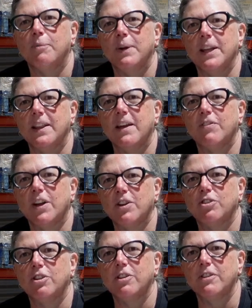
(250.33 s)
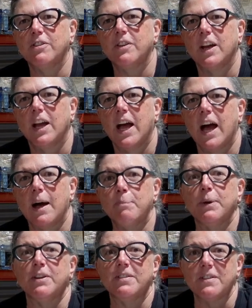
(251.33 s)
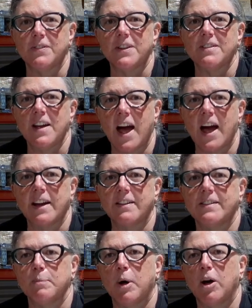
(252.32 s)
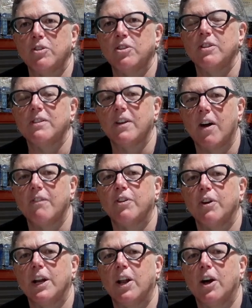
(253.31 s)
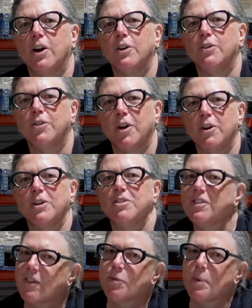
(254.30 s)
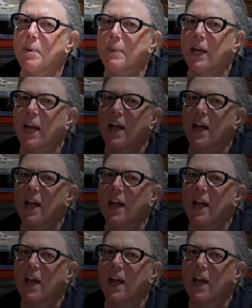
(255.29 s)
in their ventures, and because of the tax, the margins are very low, so you just have to be a bit